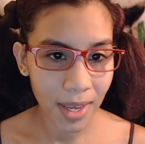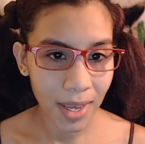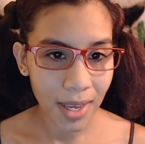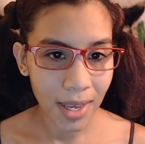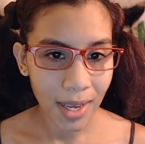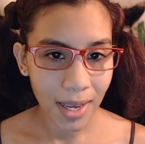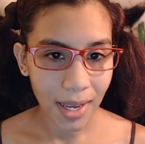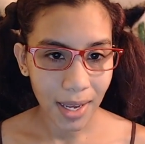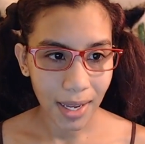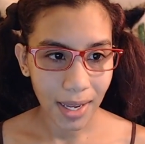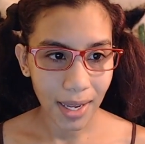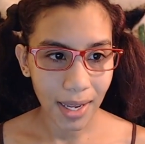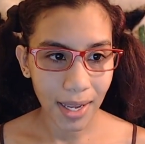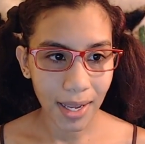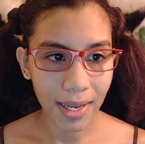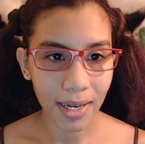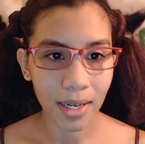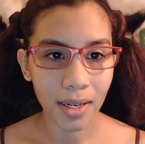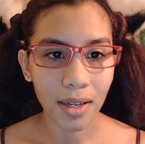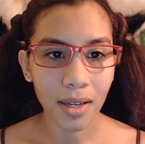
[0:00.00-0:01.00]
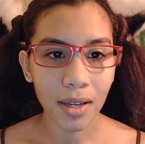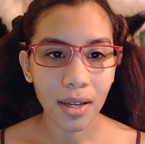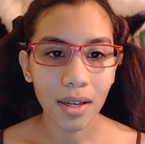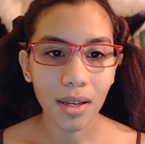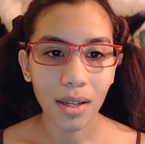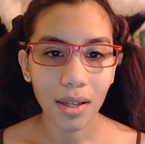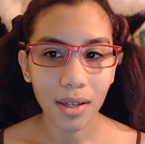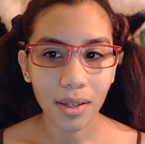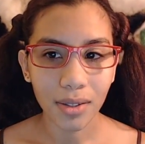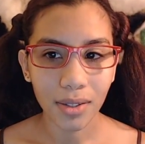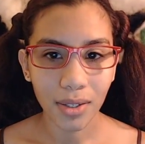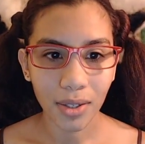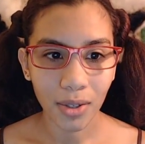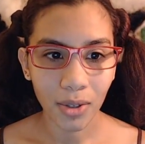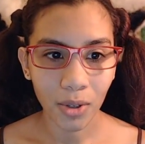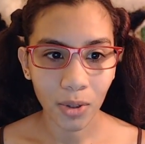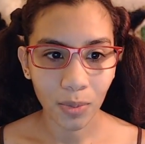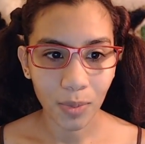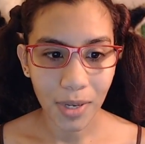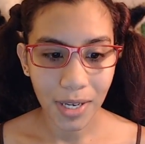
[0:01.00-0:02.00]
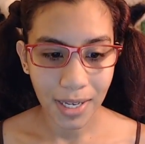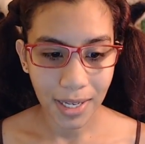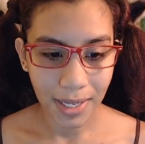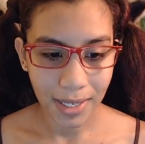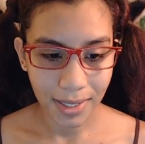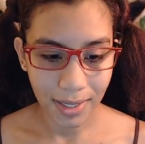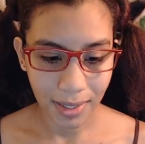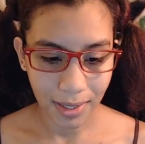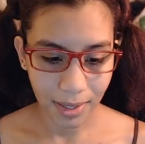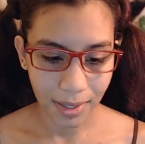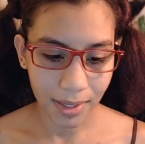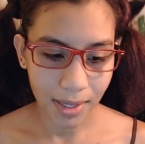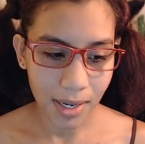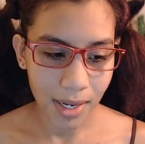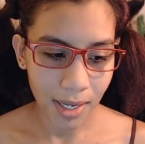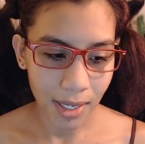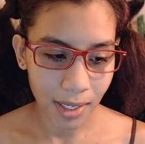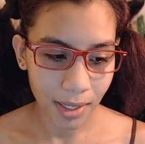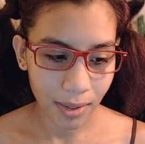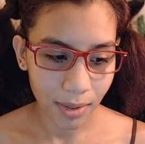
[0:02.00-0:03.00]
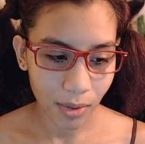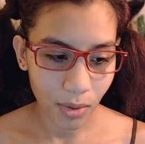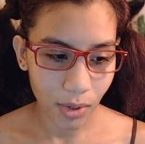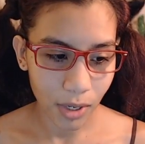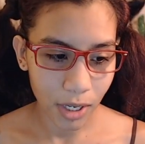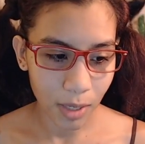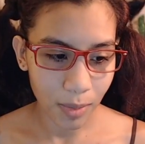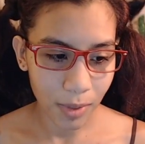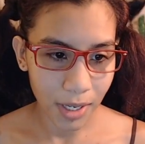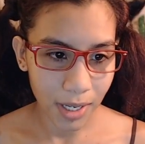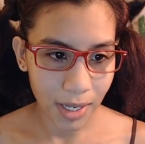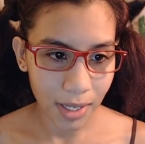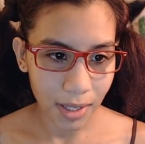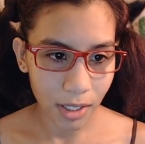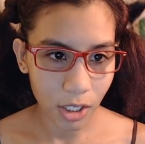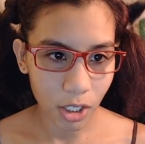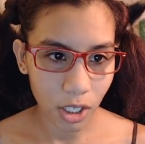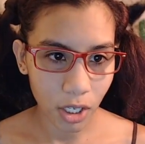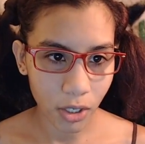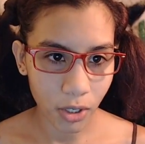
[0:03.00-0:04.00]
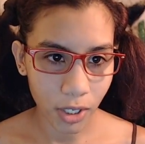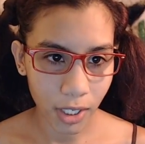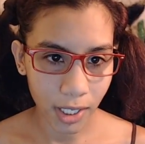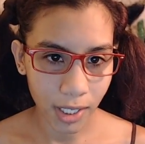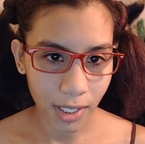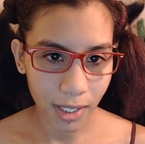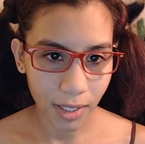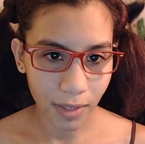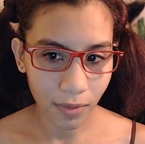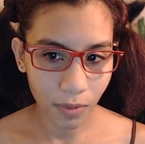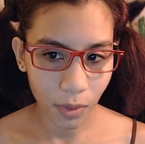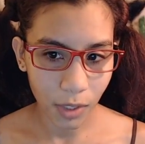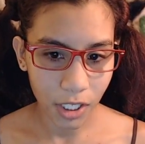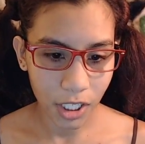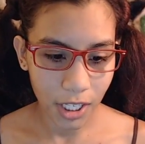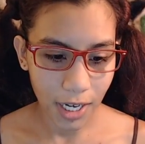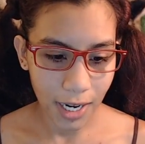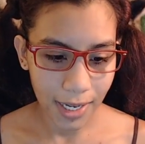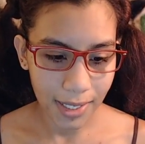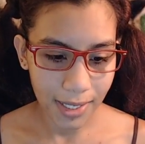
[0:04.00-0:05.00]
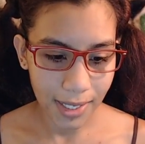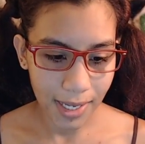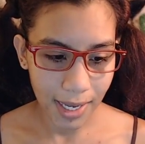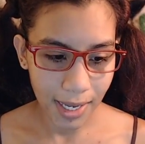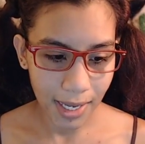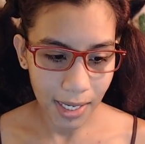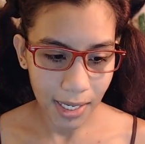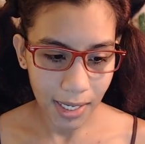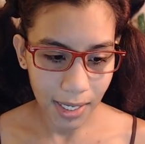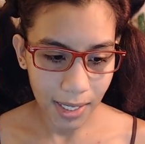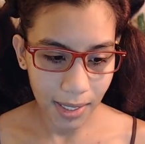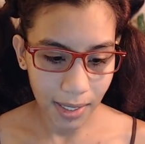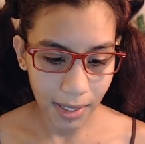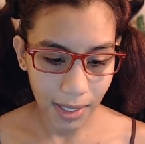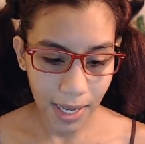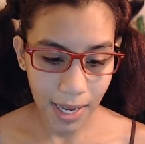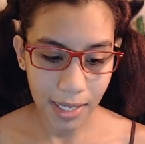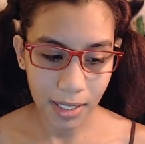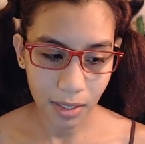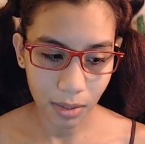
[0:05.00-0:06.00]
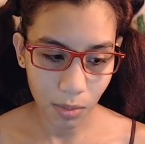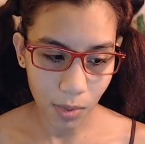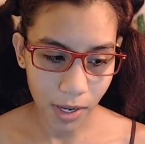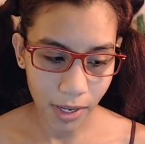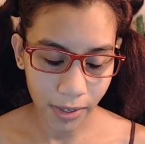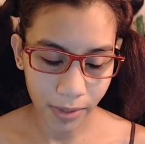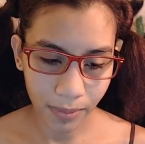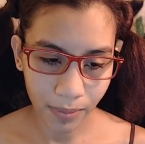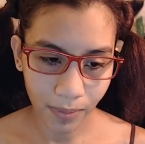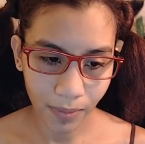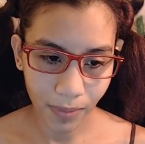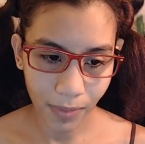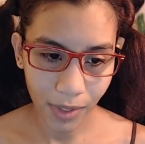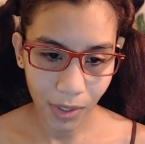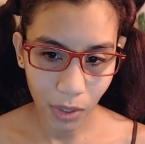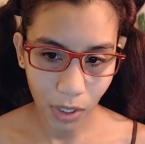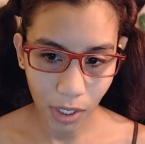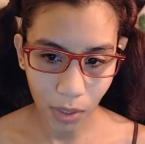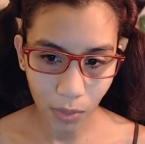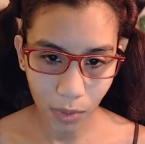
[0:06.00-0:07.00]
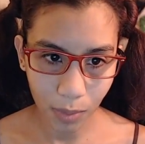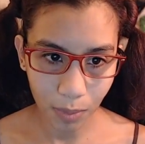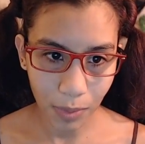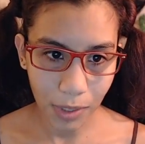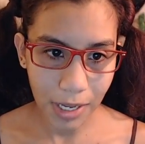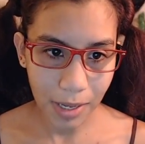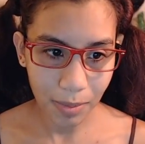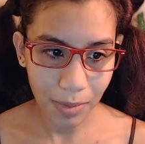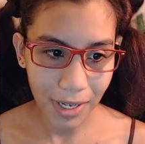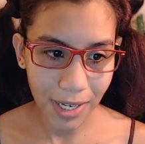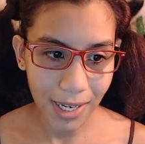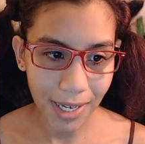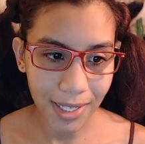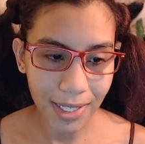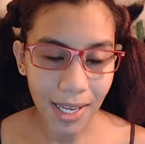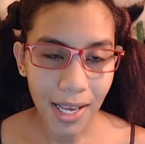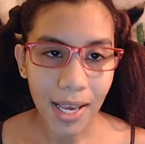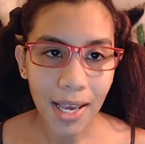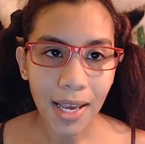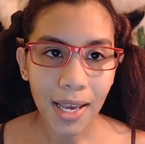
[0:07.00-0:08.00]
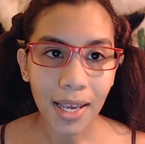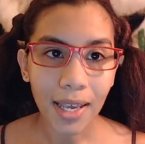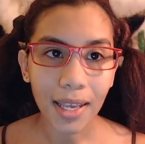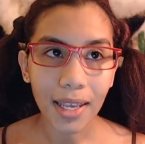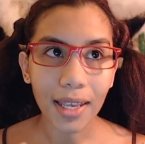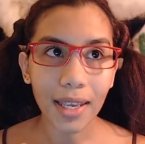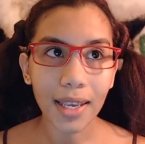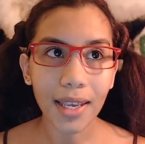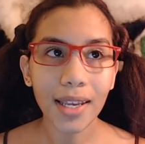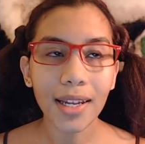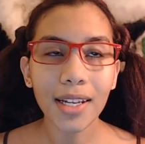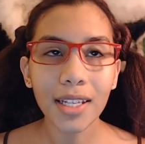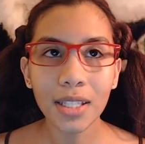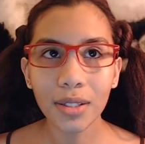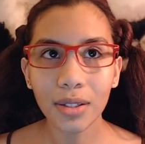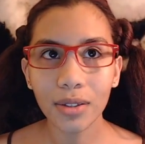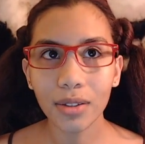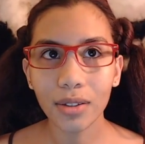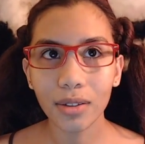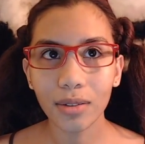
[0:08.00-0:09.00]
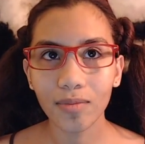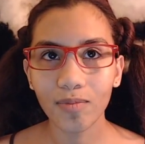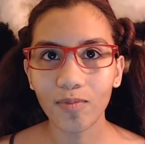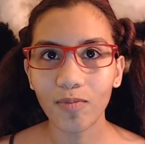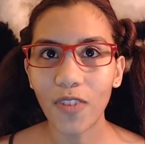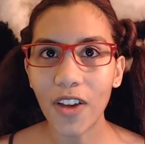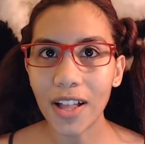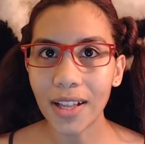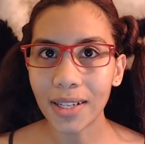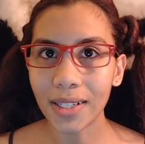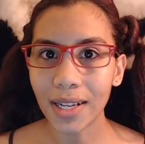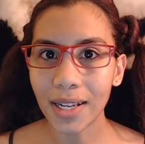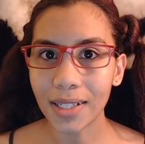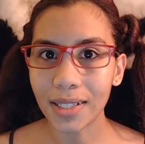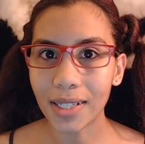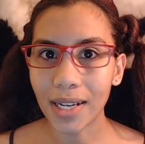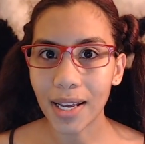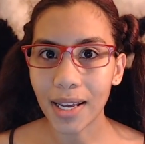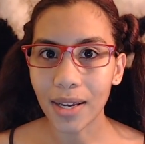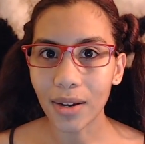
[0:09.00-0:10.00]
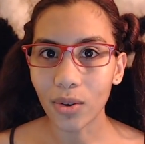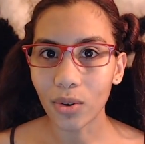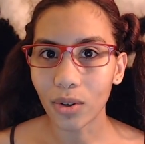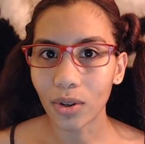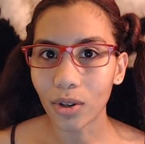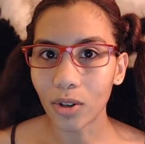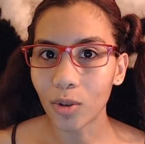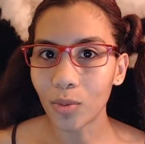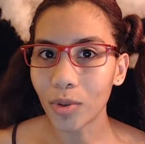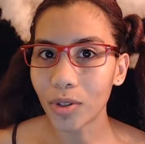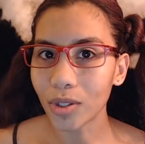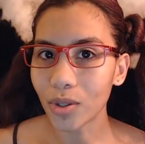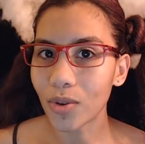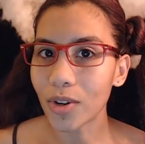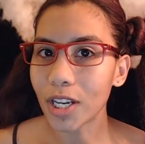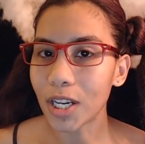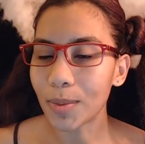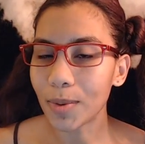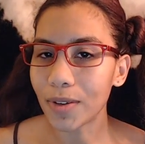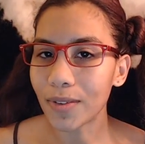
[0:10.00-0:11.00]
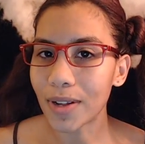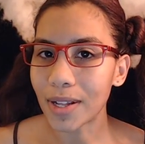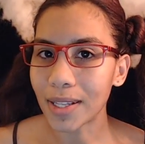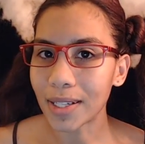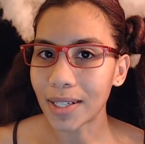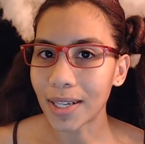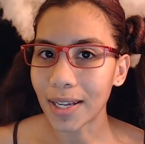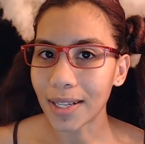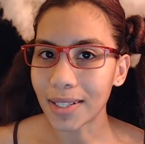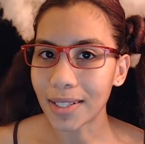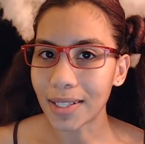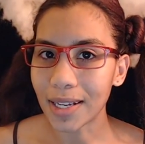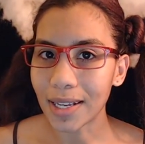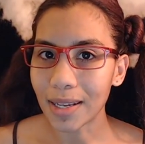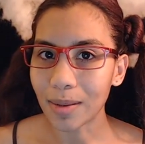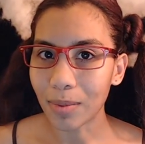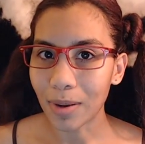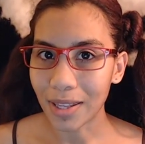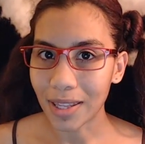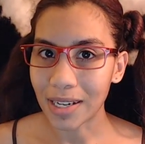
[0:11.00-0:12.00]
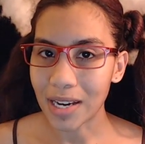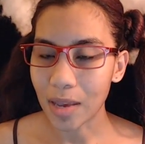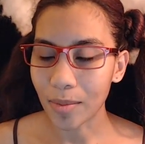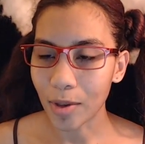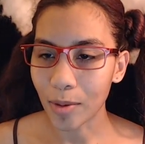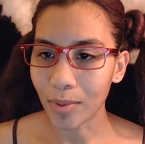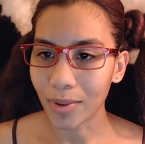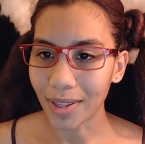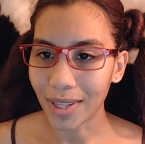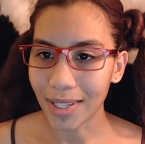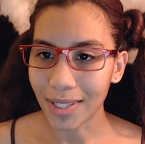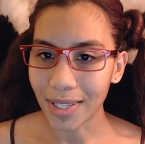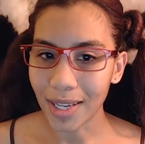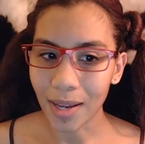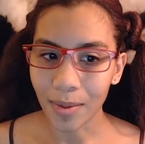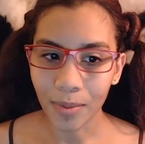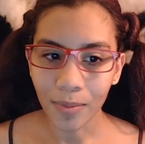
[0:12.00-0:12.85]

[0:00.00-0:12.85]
And also because this is not going to be the genre of which I said in the last one it would be, because it is Valentine's Day, or almost going to be Valentine's Day by the time I put this up.